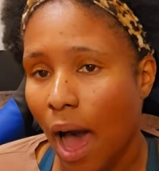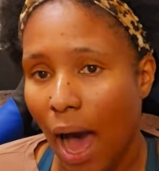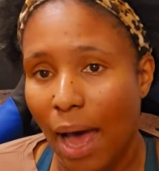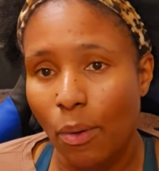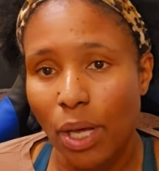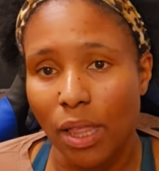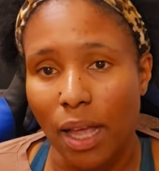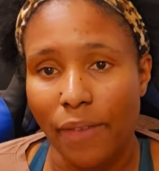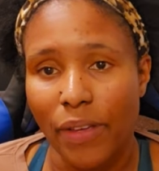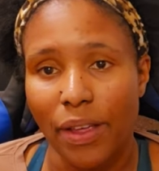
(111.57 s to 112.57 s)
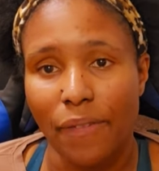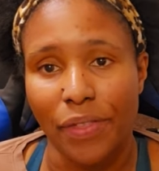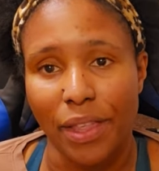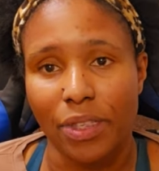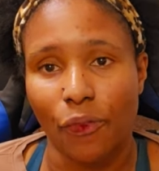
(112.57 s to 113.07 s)
I would love it if
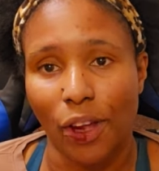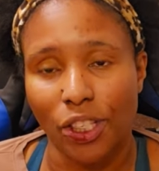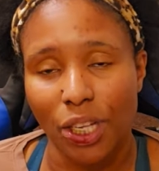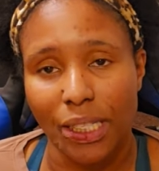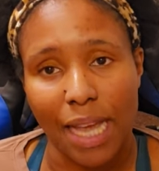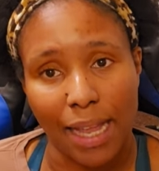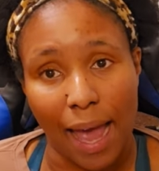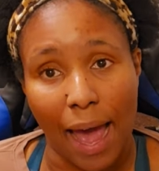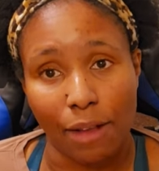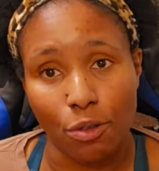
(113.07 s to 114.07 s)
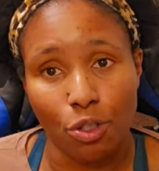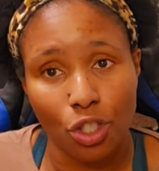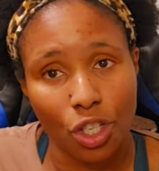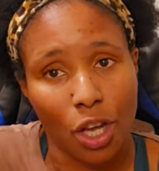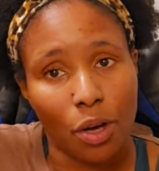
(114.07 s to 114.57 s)
this franchise had an after
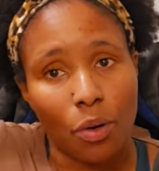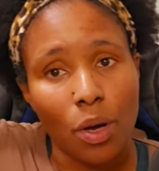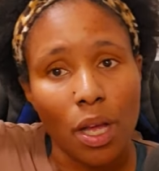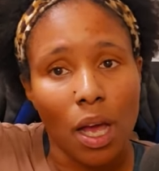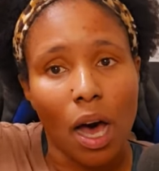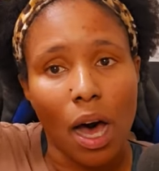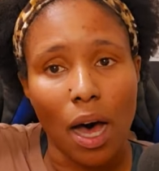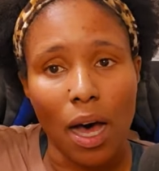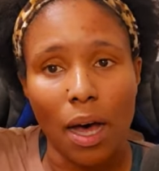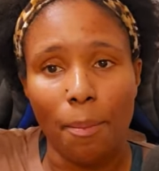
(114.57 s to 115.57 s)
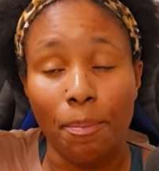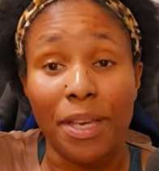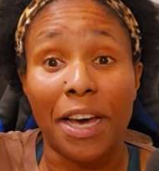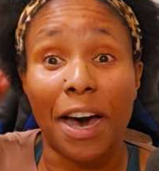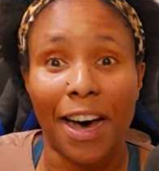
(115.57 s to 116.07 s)
show um,
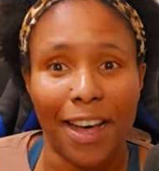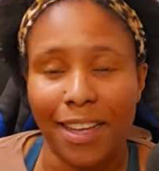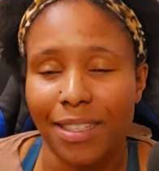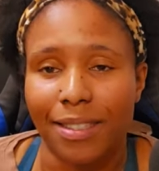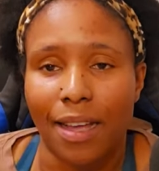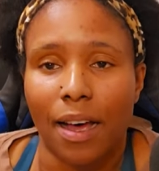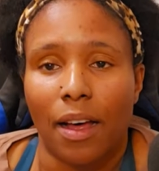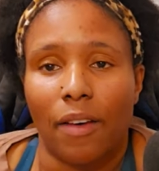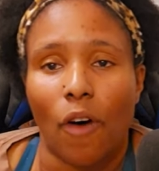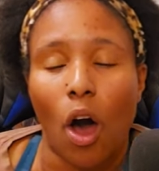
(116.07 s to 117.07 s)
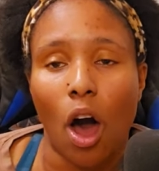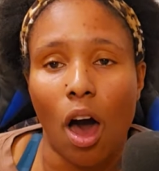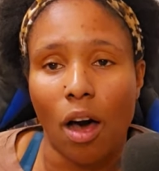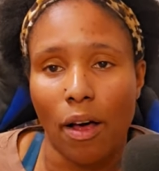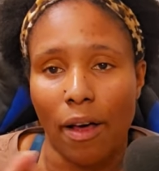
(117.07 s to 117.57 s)
because of
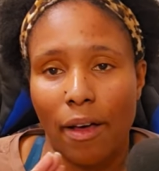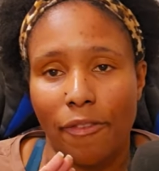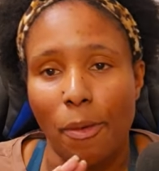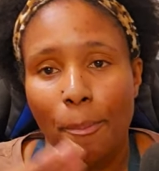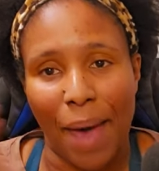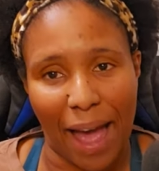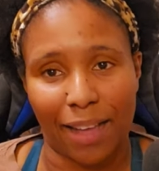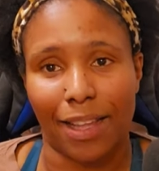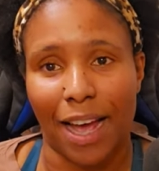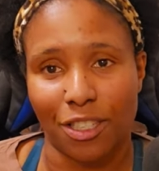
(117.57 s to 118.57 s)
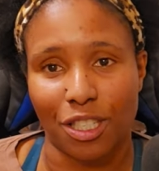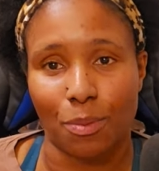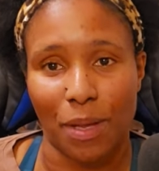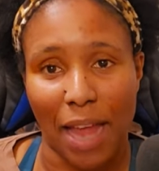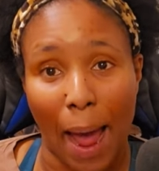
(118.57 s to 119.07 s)
all of the backlash has
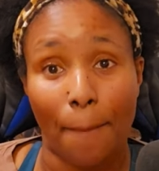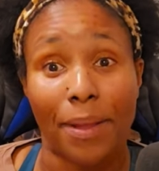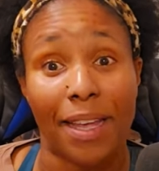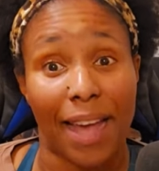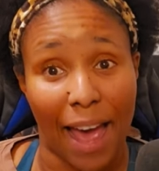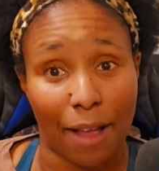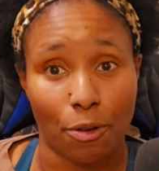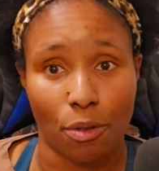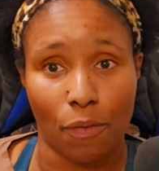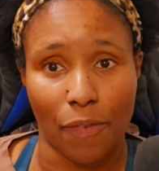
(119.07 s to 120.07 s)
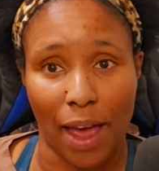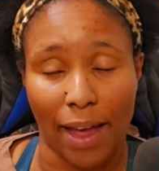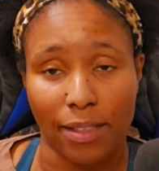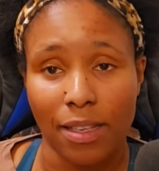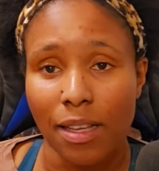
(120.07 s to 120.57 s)
been happening after the
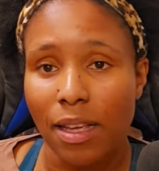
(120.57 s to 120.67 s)
fact.